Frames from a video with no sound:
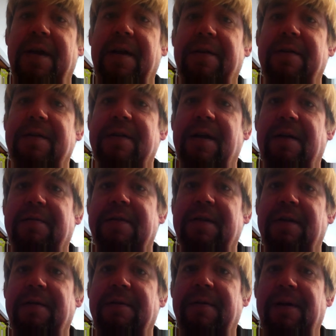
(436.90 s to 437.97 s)
that other stuff.
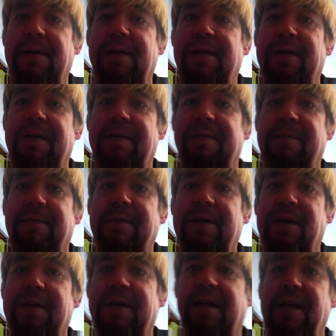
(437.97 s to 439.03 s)
So I'll
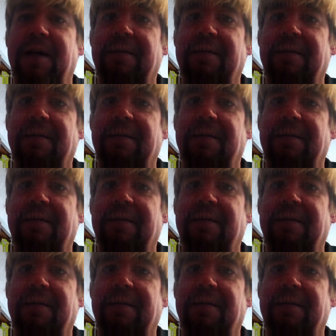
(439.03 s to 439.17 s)
talk to you